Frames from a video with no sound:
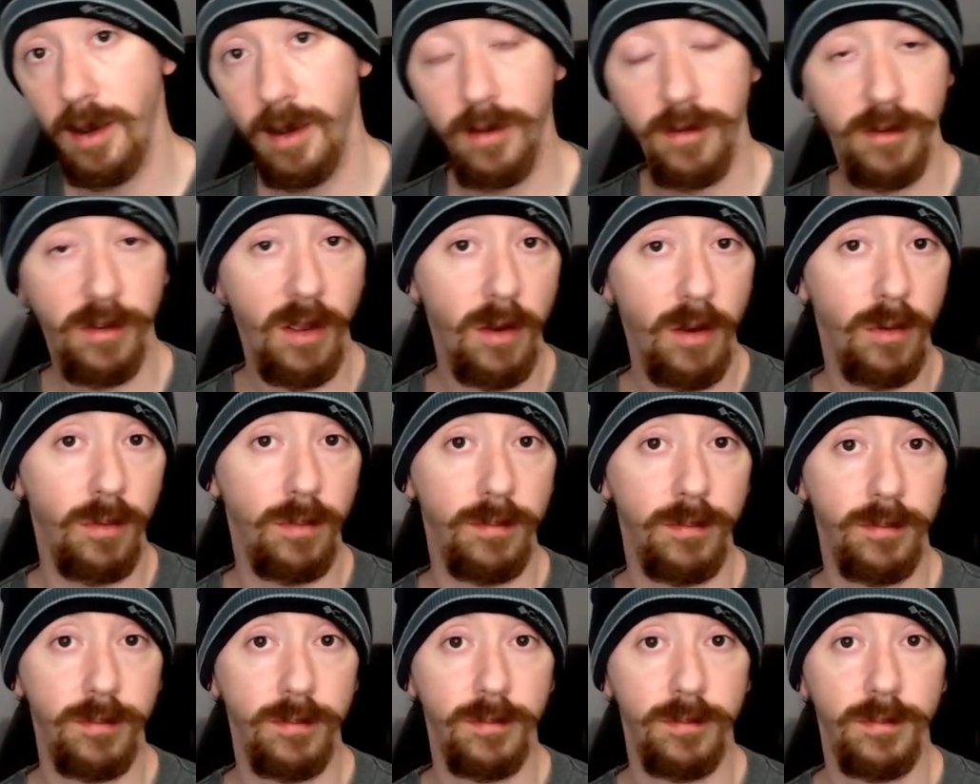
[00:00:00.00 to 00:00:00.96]
So,
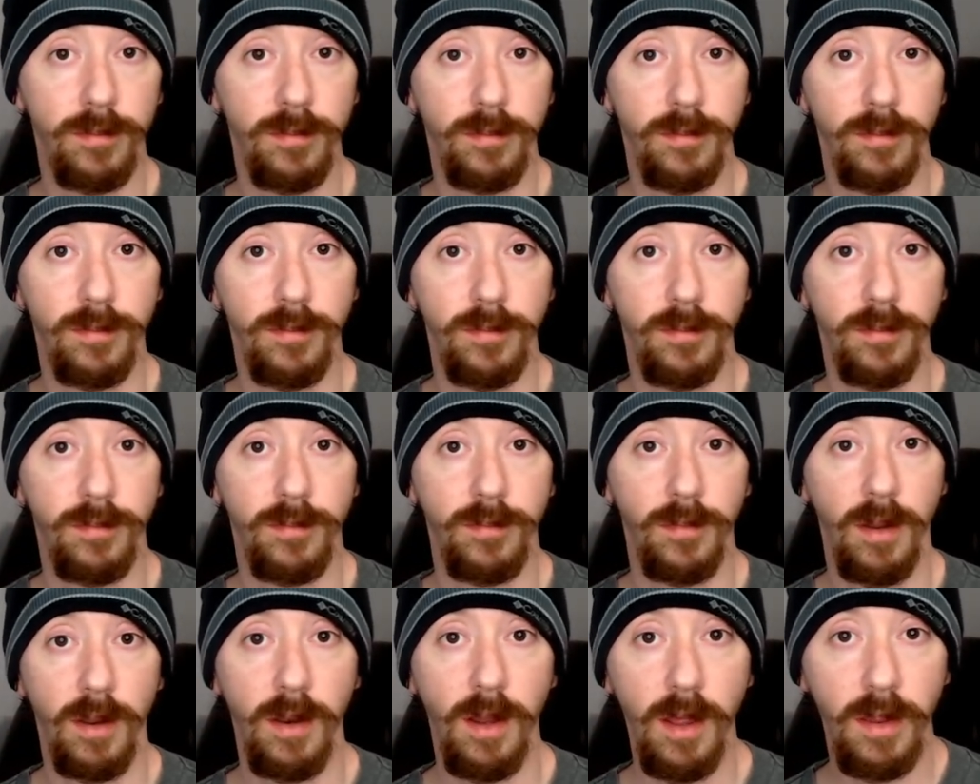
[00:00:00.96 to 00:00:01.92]

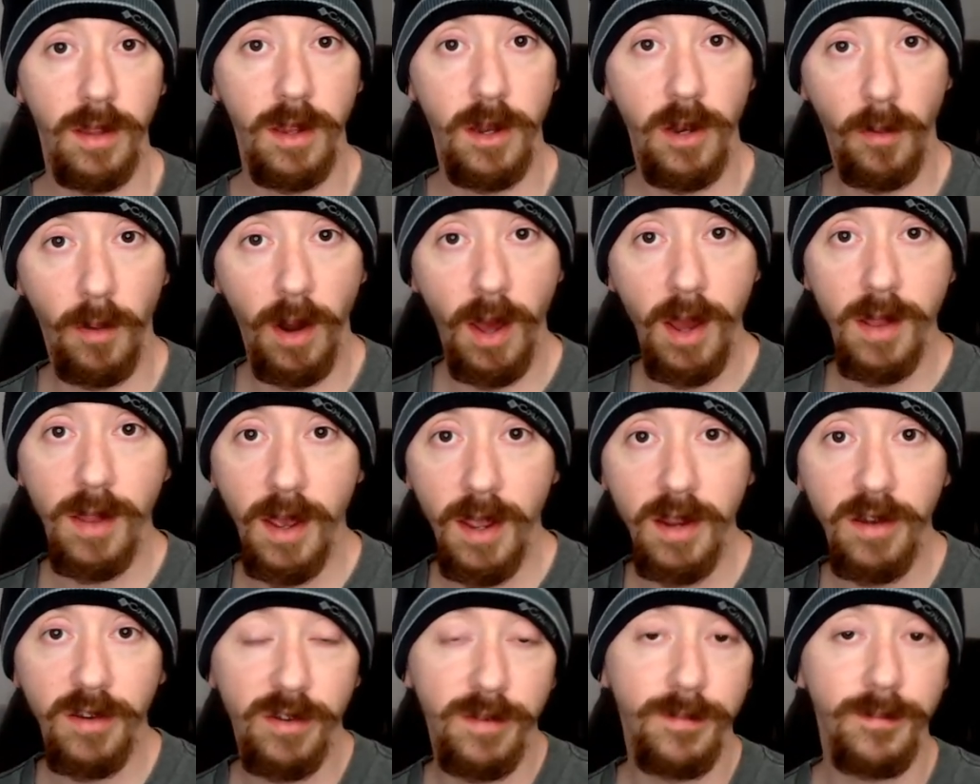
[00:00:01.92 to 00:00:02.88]
now that you know what I
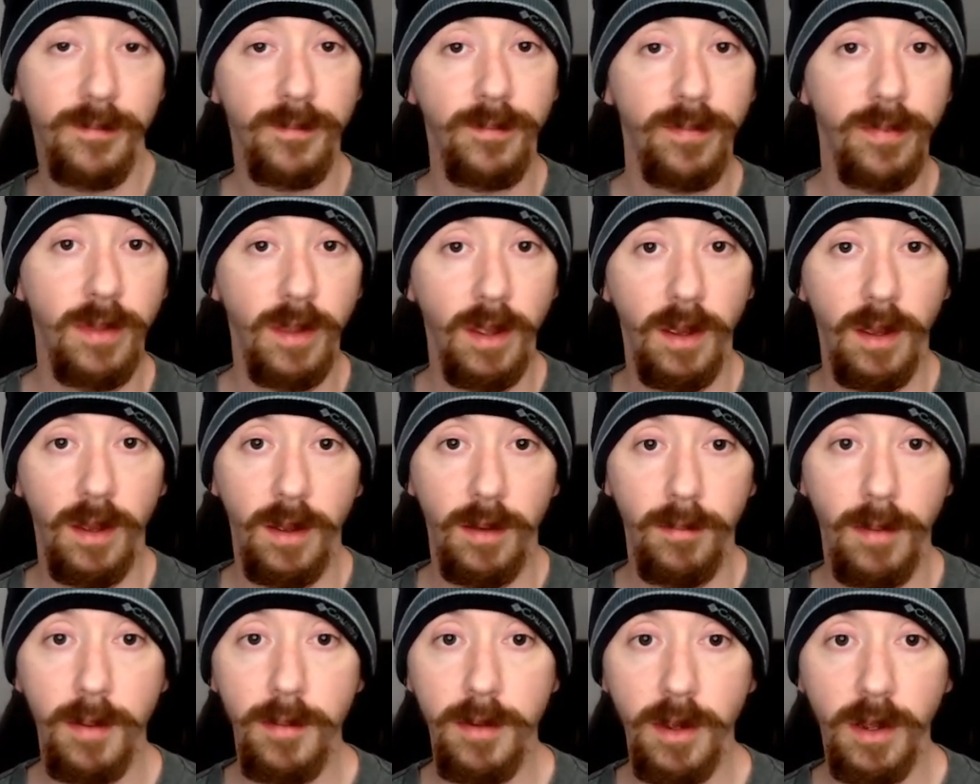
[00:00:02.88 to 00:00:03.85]
liked,
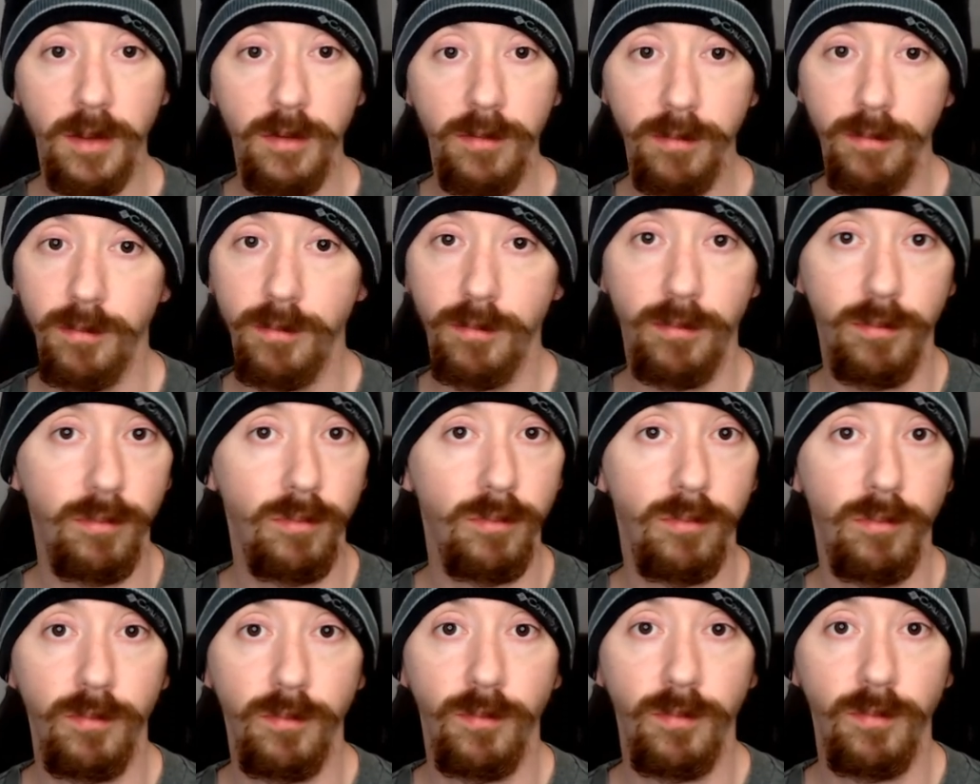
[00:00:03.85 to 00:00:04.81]
maybe you can
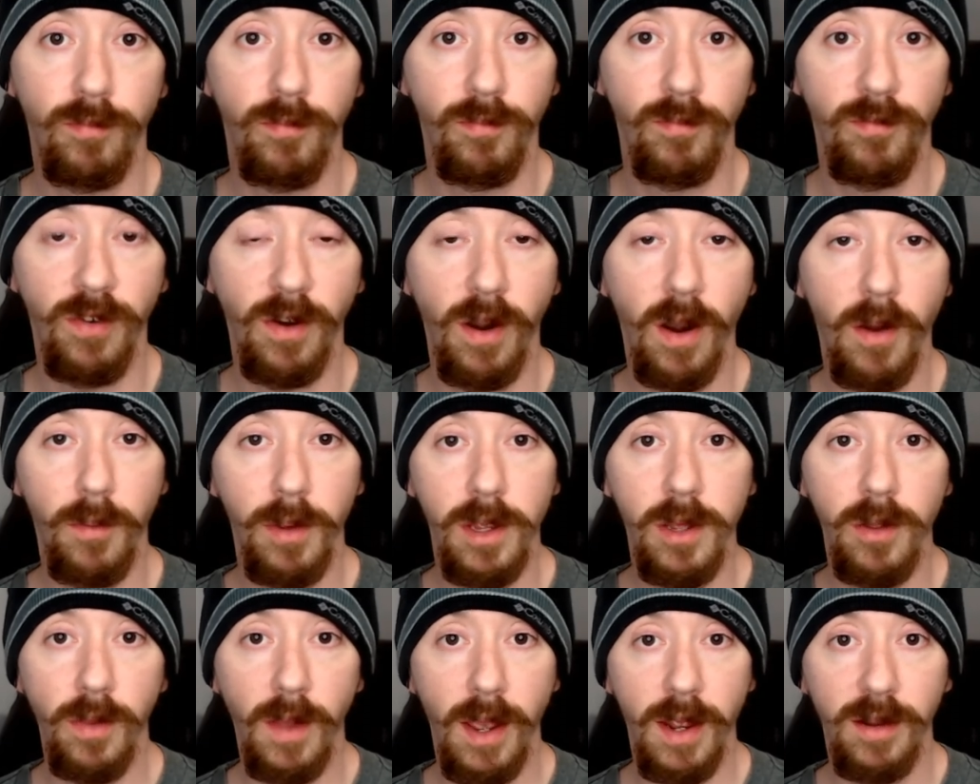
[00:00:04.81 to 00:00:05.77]
figure out what
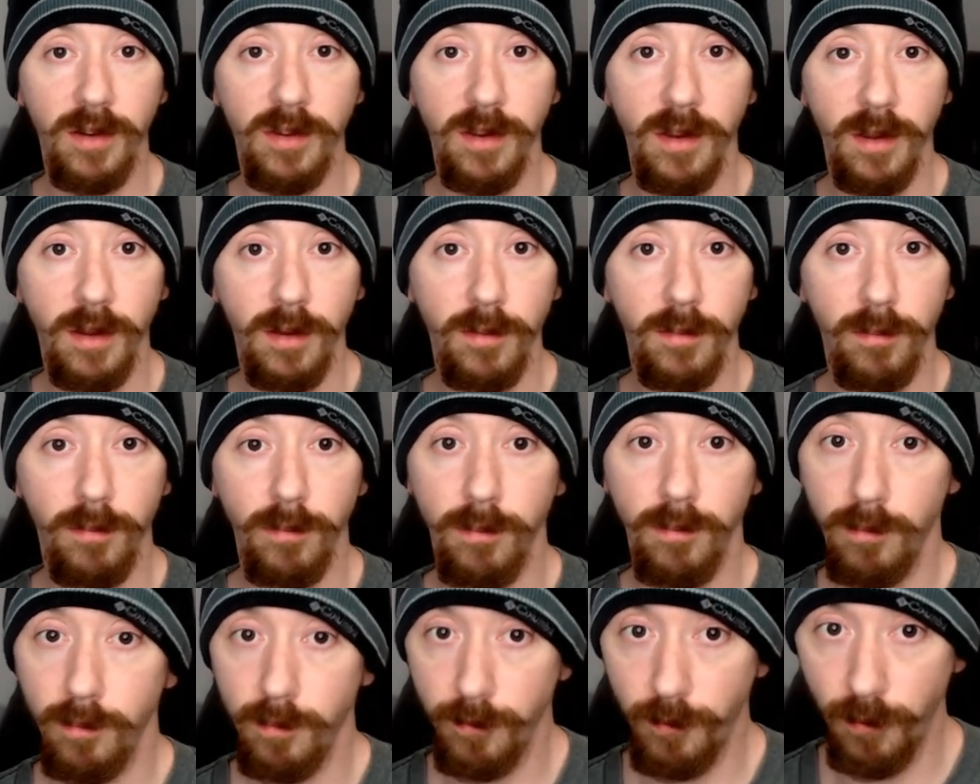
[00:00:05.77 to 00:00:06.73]
you liked.
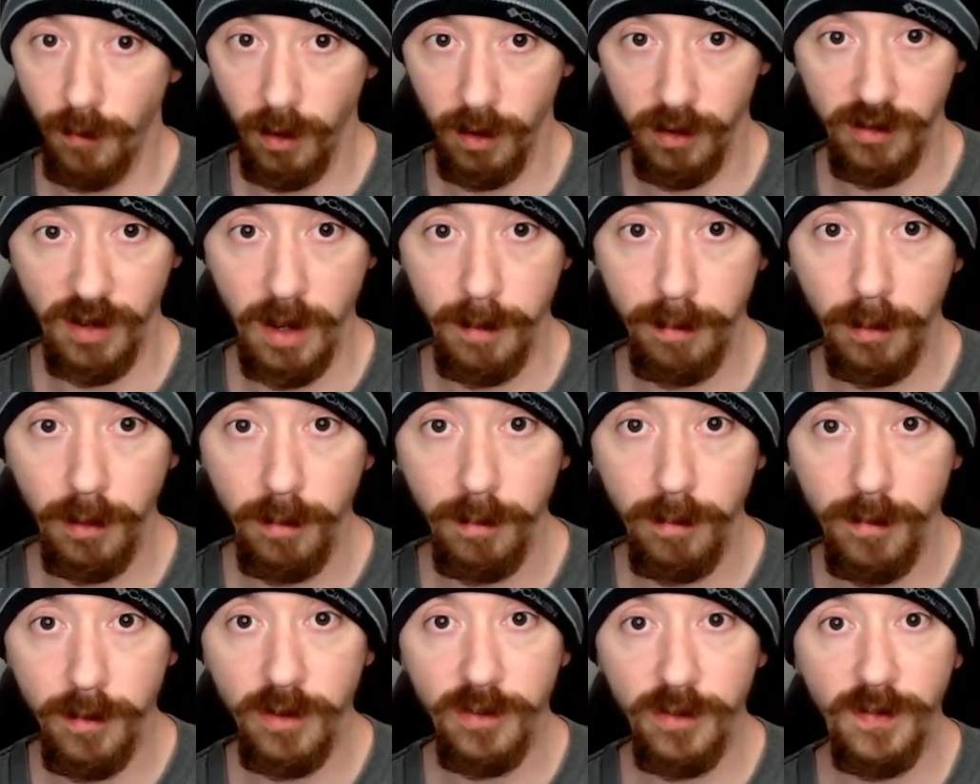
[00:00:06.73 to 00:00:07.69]
For example,
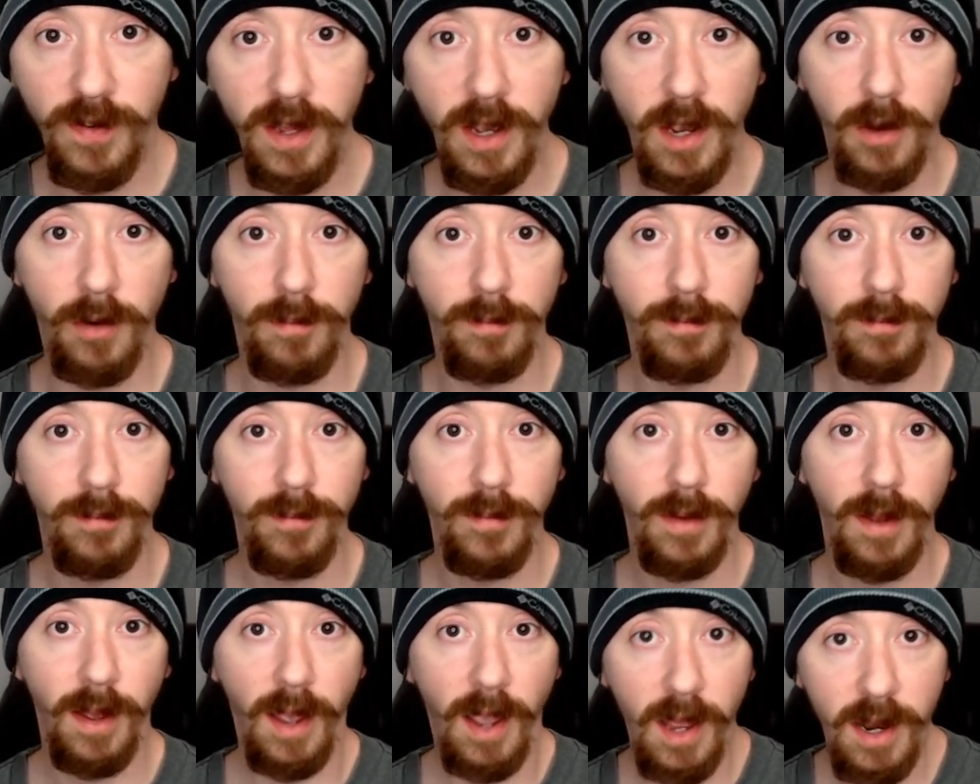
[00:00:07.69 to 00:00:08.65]
this video.
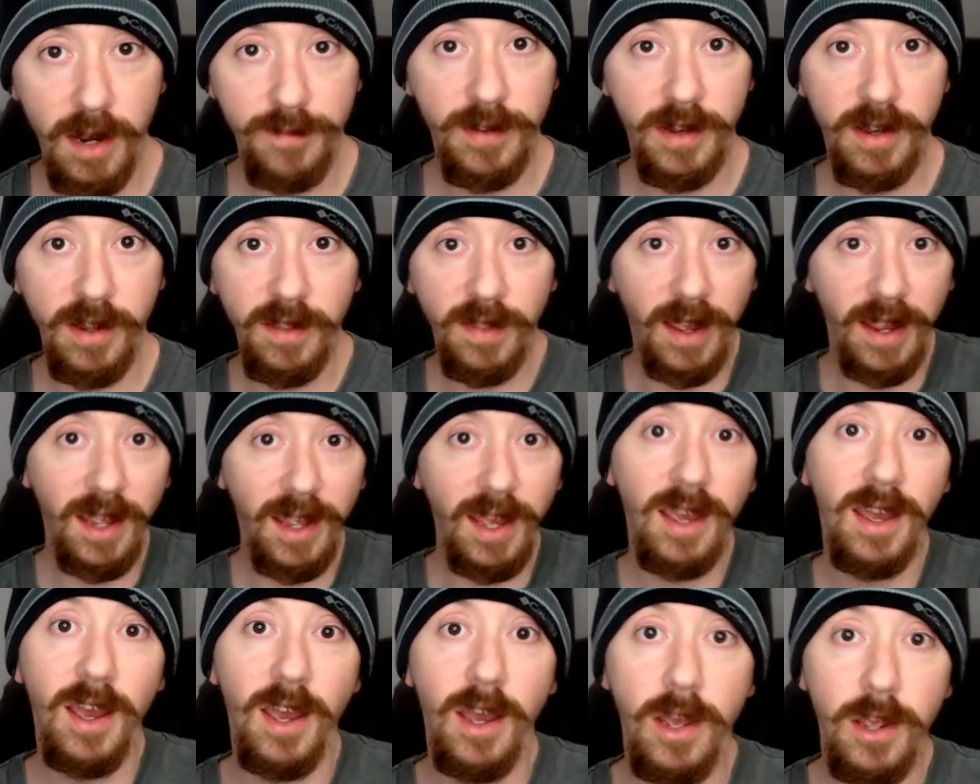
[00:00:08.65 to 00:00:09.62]
And if you did like
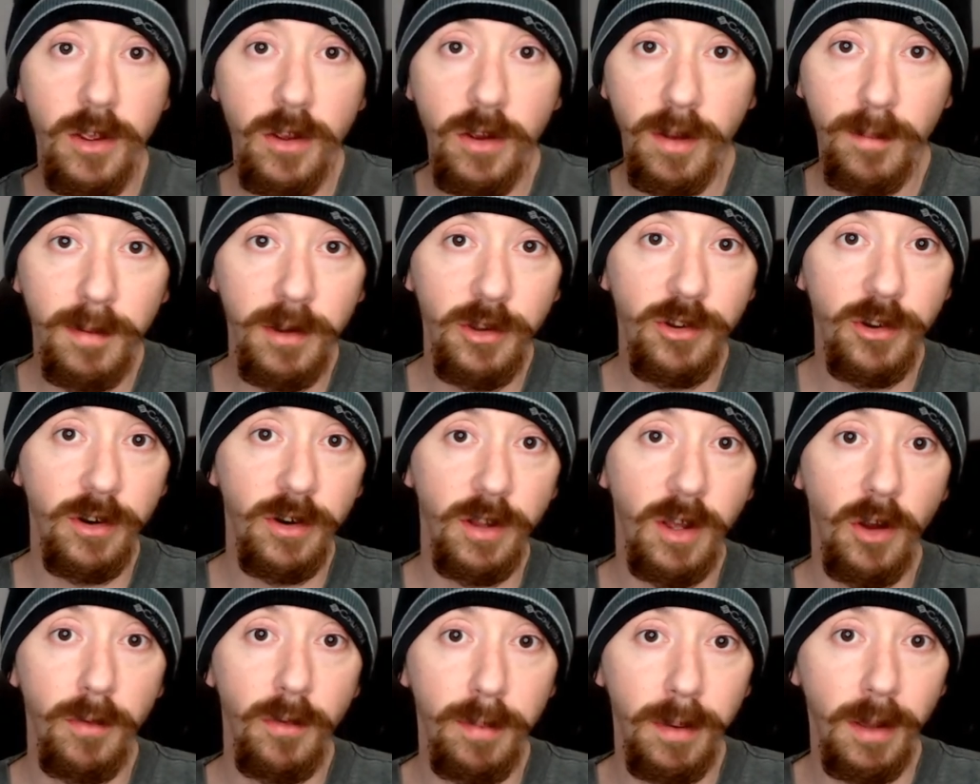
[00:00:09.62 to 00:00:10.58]
it, you can be sure to
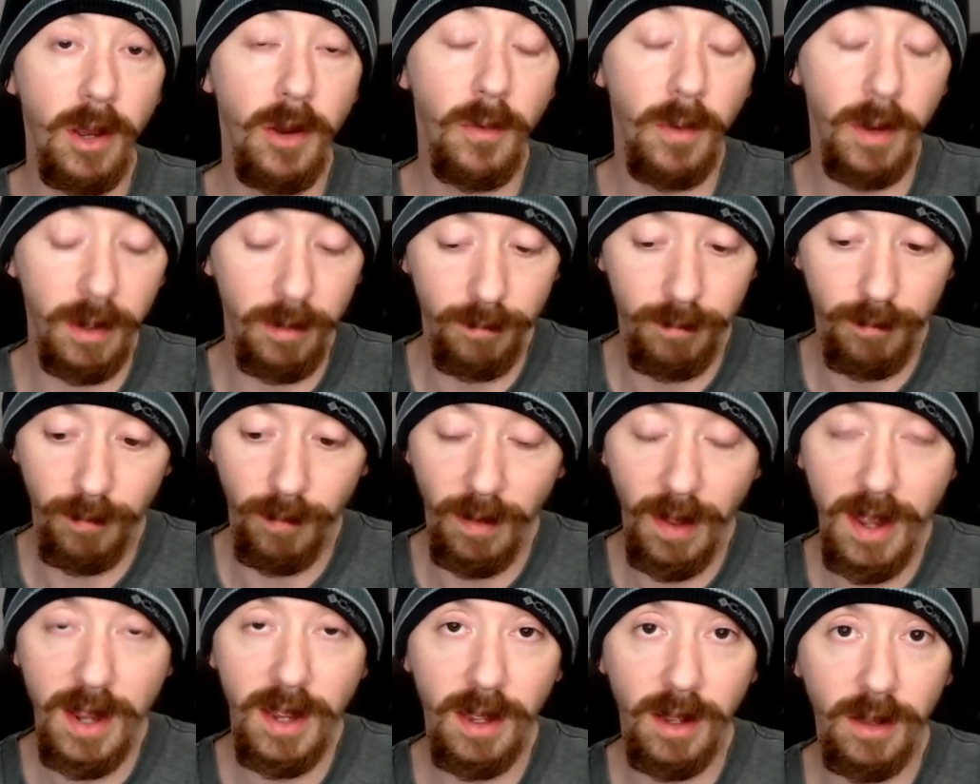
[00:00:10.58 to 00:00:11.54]
go below and
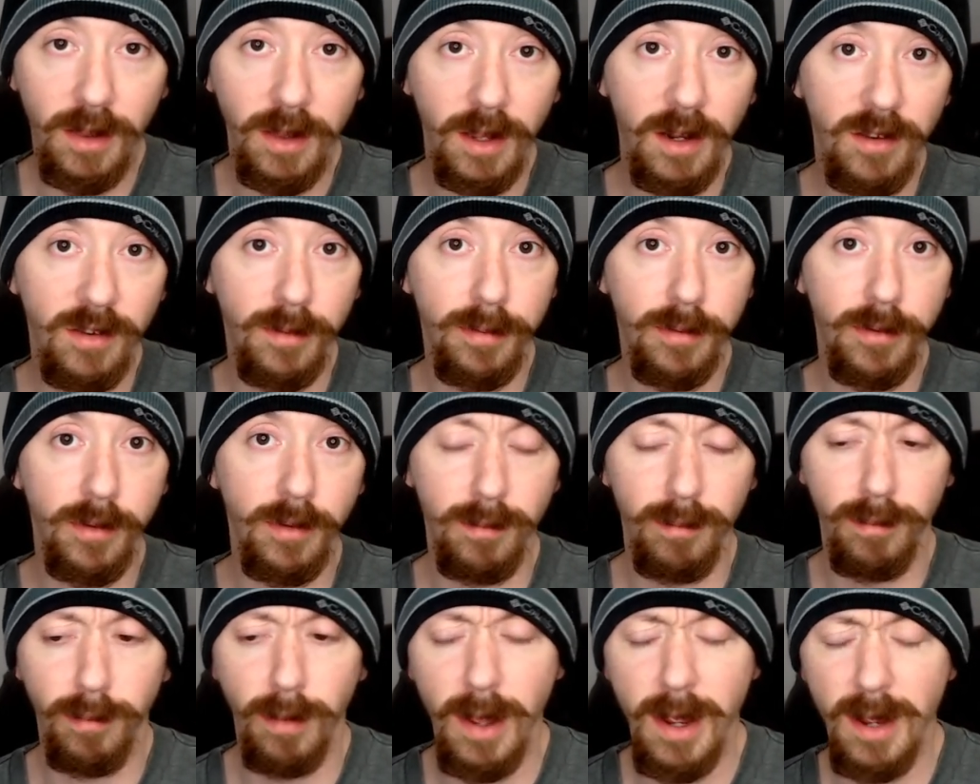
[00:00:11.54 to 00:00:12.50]
like, click, subs
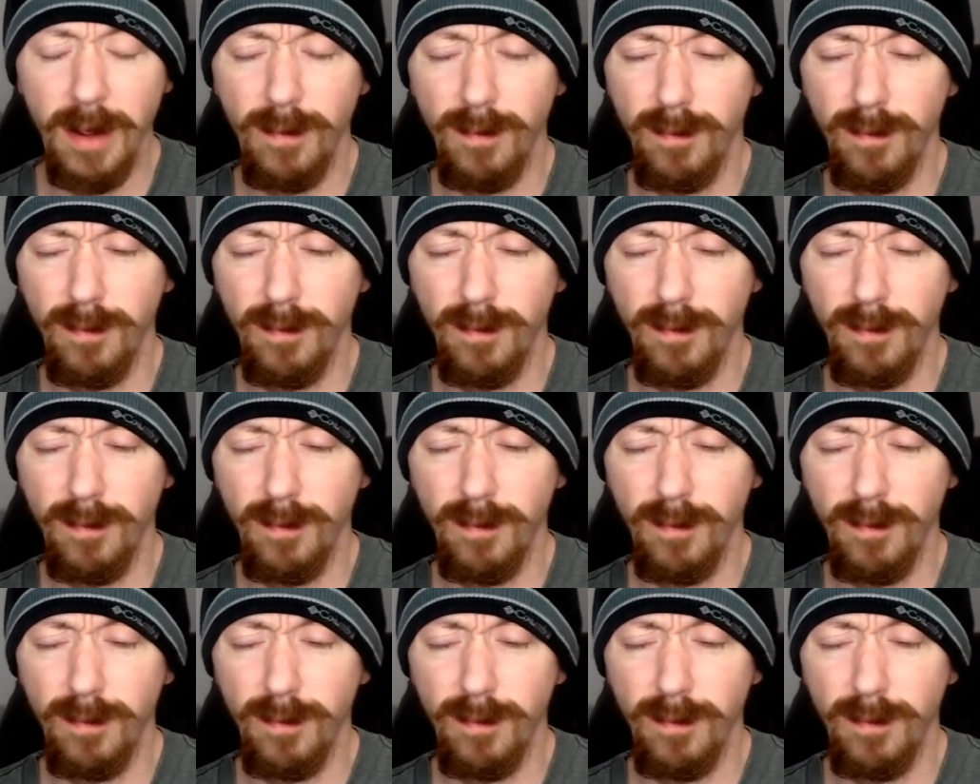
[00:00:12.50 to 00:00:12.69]
like,